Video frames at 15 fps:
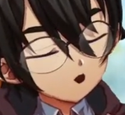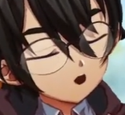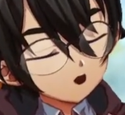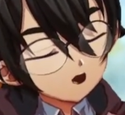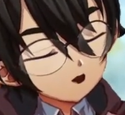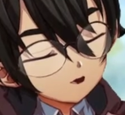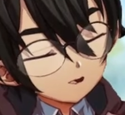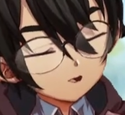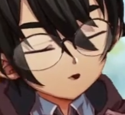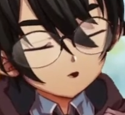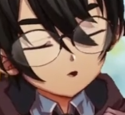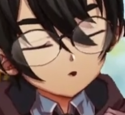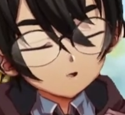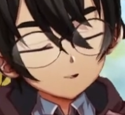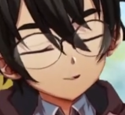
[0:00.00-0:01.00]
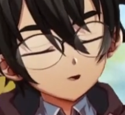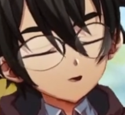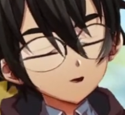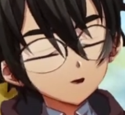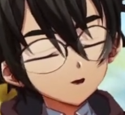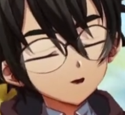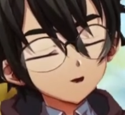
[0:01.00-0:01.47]
Now, I don't know if you can
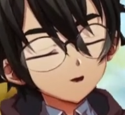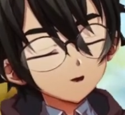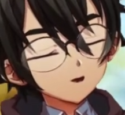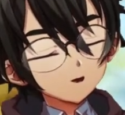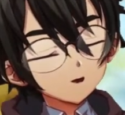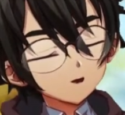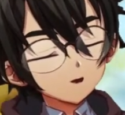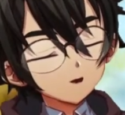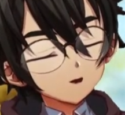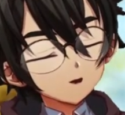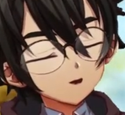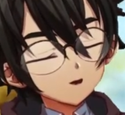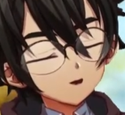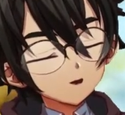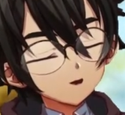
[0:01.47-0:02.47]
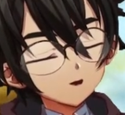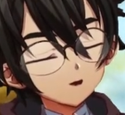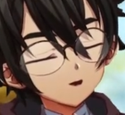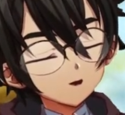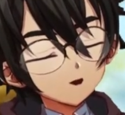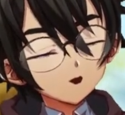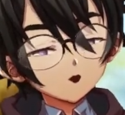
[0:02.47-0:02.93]
see it in the camera. There is a little bit of
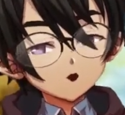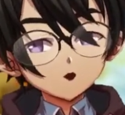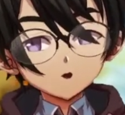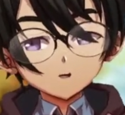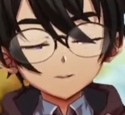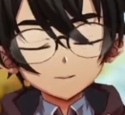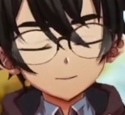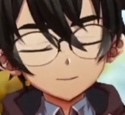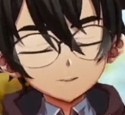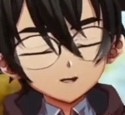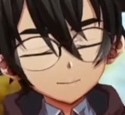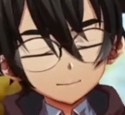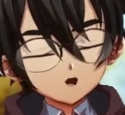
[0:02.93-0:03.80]
pink here still left.